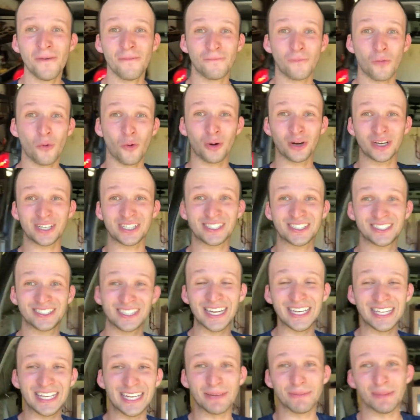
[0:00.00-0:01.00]
for
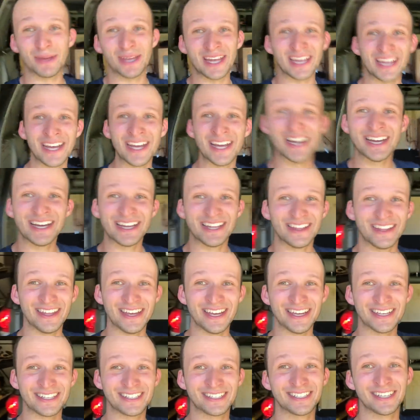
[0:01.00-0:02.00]
sending me
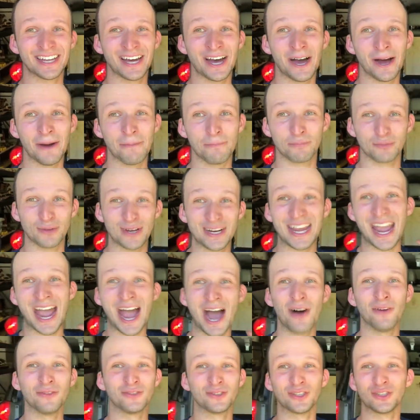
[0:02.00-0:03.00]
this uh, Brick
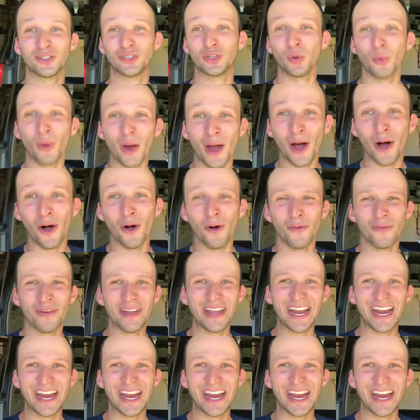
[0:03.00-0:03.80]
House 12.